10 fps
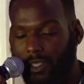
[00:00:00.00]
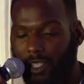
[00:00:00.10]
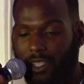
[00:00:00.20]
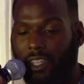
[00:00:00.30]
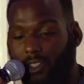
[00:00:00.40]

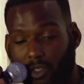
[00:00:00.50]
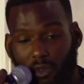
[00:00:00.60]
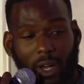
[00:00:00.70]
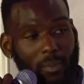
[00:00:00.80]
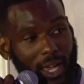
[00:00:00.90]
success
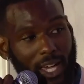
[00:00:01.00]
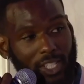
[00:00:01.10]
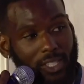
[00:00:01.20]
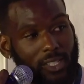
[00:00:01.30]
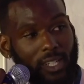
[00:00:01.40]
through my
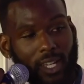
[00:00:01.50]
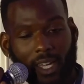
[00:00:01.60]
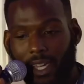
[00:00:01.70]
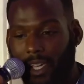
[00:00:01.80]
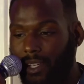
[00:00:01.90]
passion.
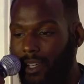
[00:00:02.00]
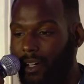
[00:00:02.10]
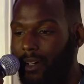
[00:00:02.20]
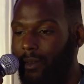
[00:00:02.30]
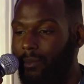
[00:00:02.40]

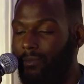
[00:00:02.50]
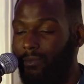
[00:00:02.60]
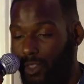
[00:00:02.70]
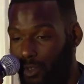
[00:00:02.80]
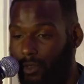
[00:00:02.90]
And
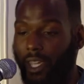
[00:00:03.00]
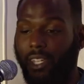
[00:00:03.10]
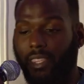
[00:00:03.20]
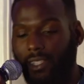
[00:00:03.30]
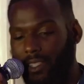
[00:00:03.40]
through
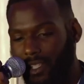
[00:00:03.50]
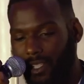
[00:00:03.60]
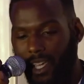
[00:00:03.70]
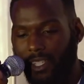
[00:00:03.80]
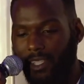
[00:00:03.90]
getting the
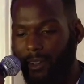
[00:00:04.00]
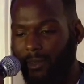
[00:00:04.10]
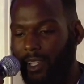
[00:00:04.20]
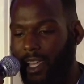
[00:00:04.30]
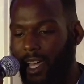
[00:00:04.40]
success, I
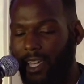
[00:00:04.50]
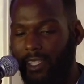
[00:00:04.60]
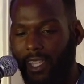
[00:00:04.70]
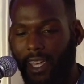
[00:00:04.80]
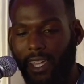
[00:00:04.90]

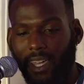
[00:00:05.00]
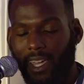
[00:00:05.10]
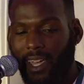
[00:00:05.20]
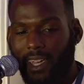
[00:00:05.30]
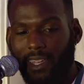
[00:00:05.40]
realized that,